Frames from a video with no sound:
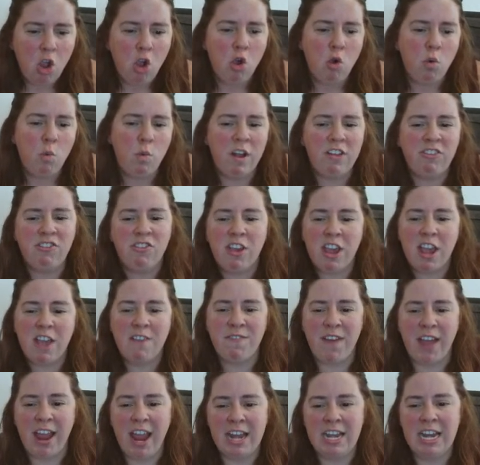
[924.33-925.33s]
which if
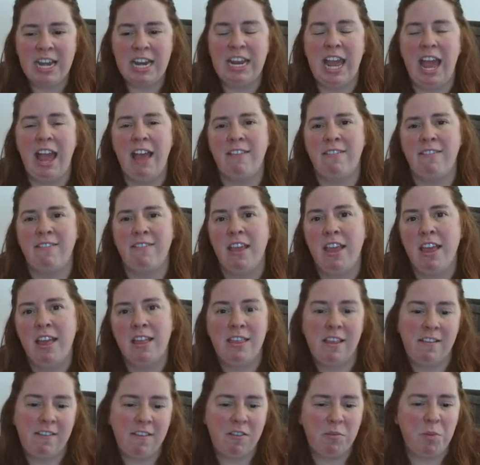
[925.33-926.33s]
I had to guess,
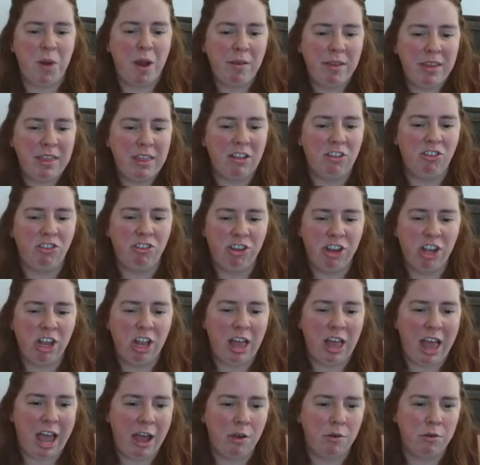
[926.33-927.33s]
this is probably the chill
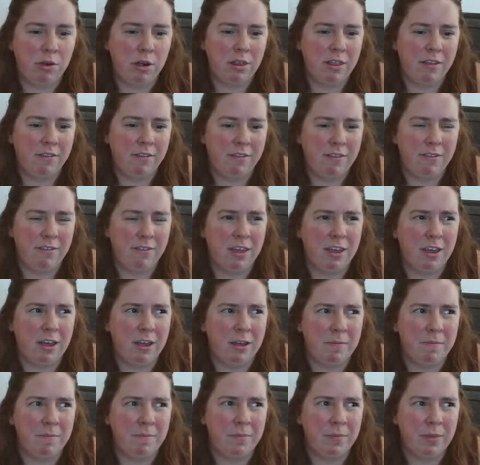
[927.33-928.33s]
out. This is
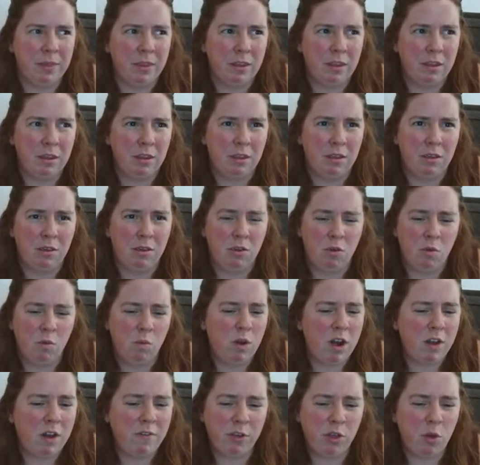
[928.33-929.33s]
the,
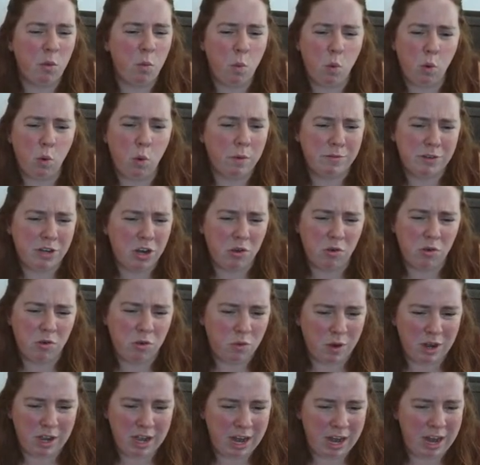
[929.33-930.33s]
whatever the warm toned
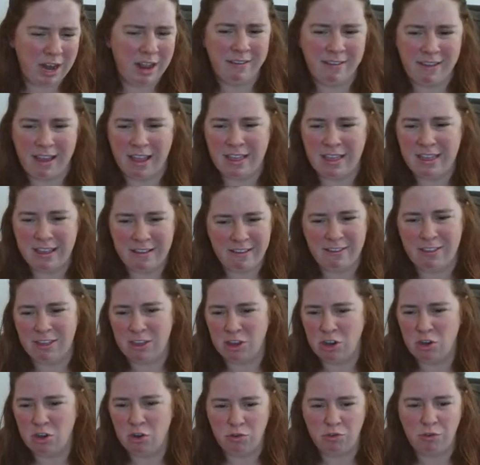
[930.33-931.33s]
one is, and this is the
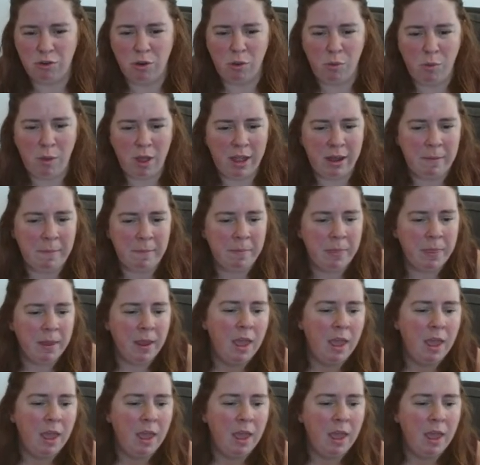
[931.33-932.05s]
neutral one.